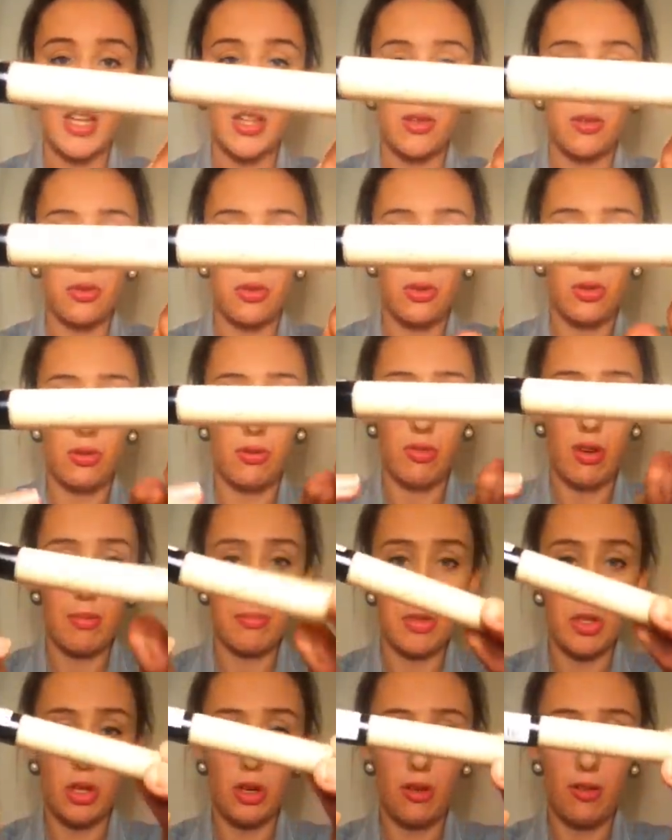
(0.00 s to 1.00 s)
it's all
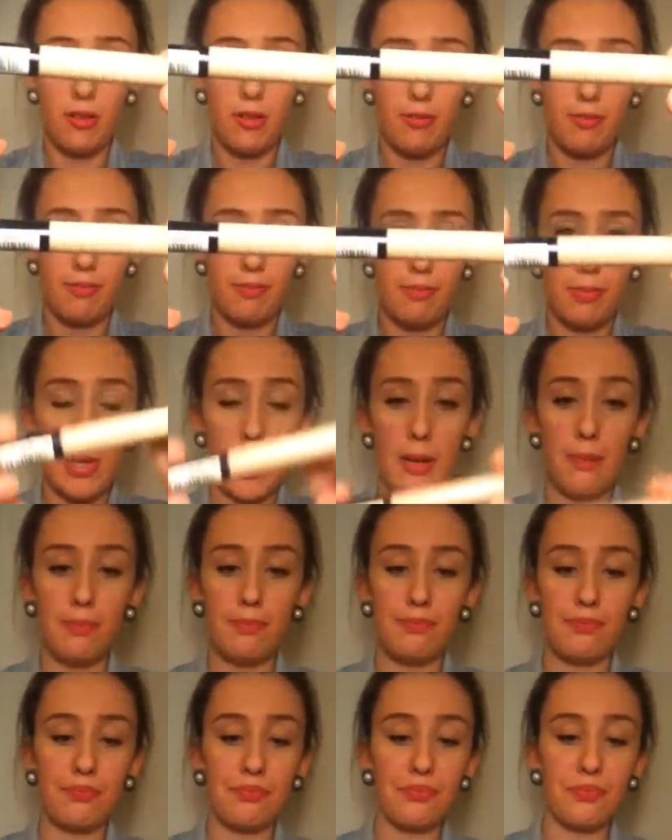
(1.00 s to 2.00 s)
rubbed off,
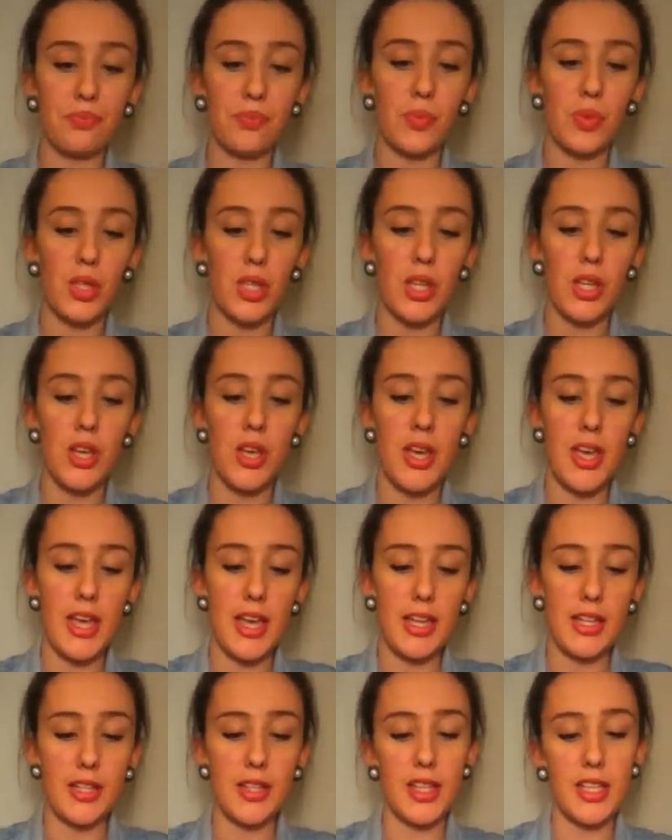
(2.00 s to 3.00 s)
but
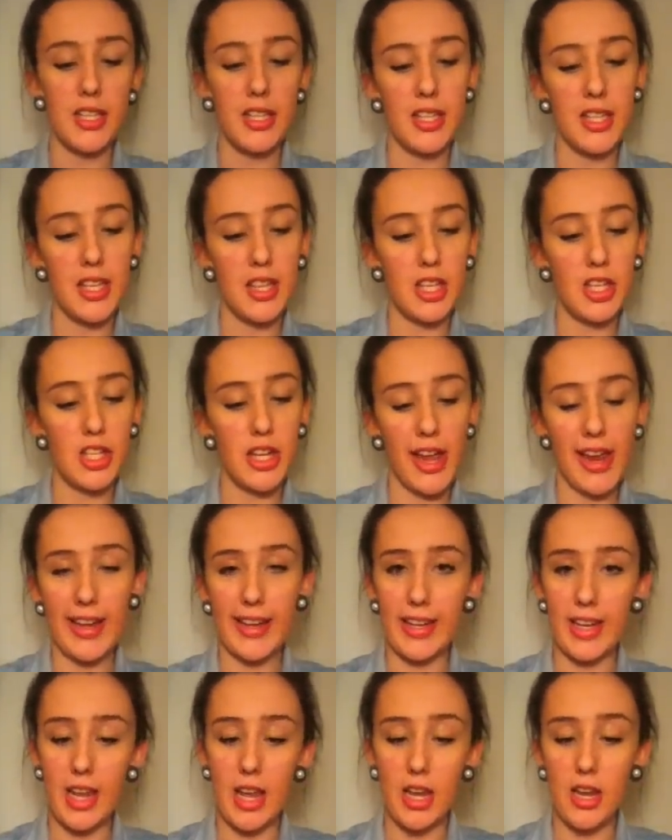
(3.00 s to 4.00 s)
It's, this is in the
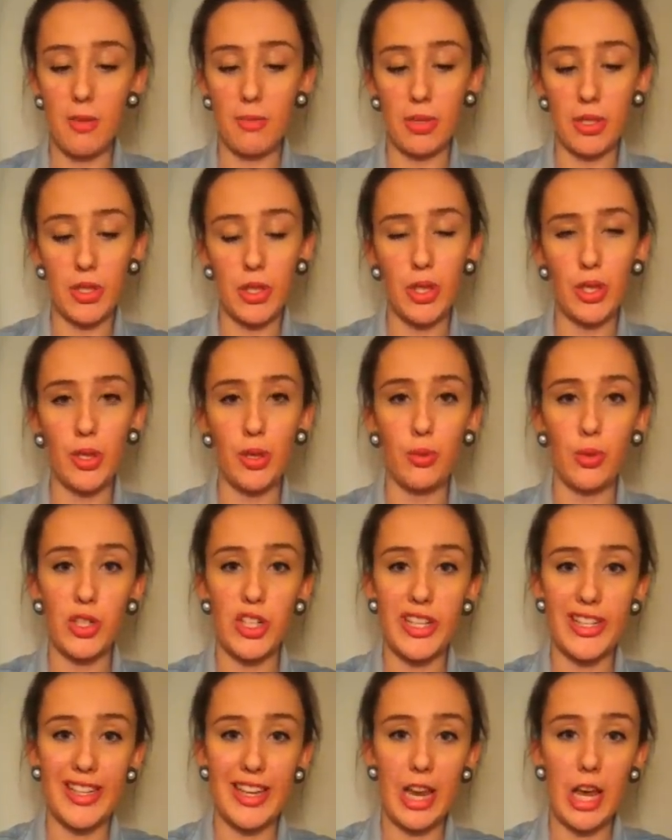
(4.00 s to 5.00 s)
shade number two,
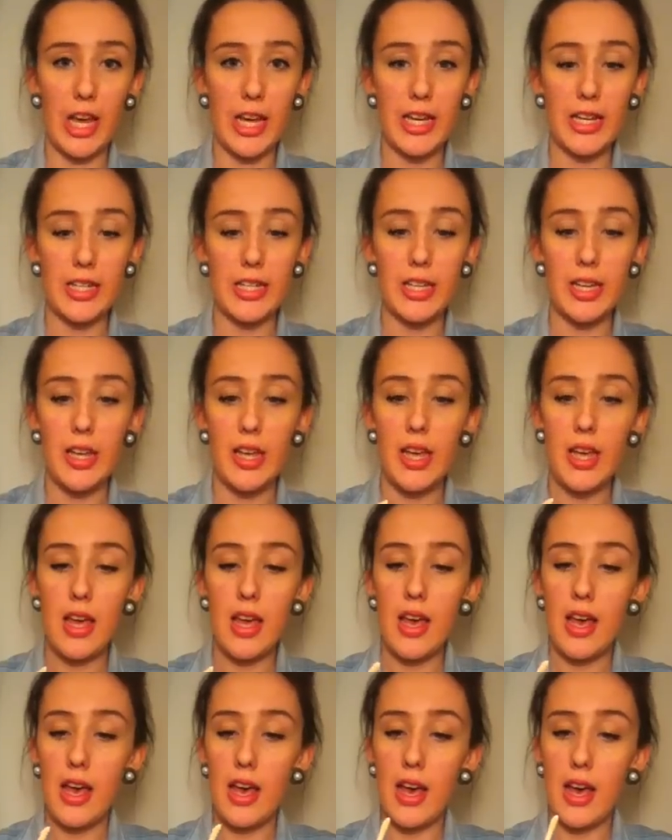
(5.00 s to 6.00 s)
which is light,
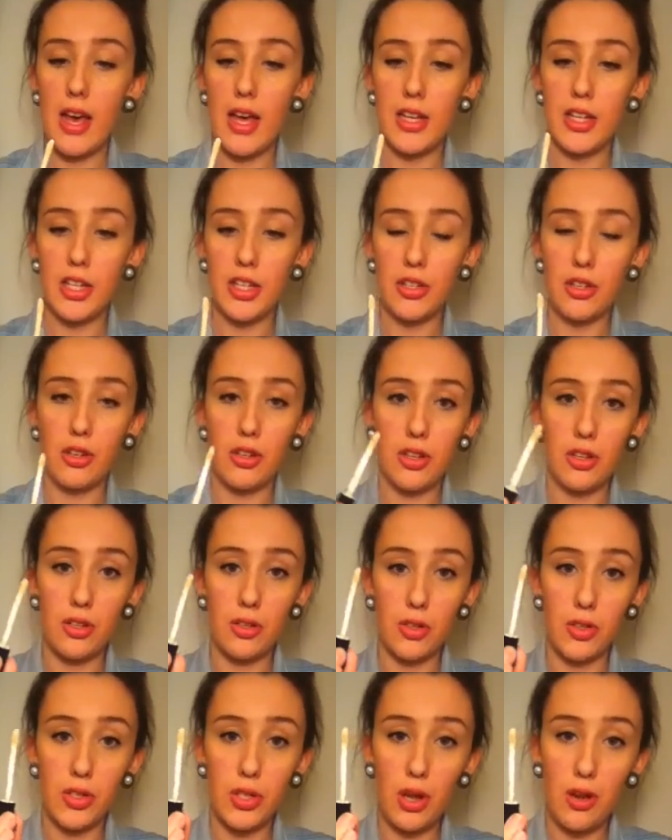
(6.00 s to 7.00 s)
and just got
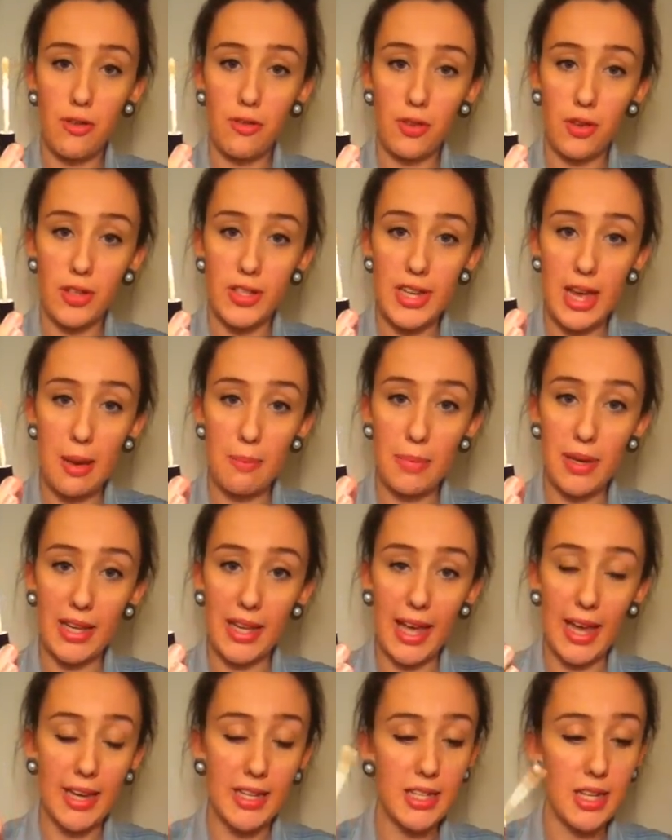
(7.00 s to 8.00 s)
your doe foot
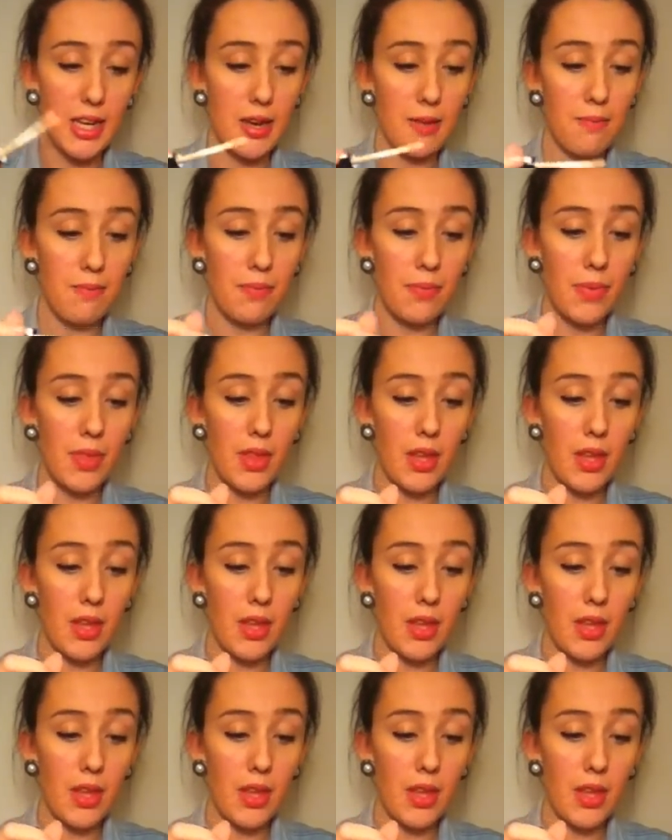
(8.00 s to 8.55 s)
applicator,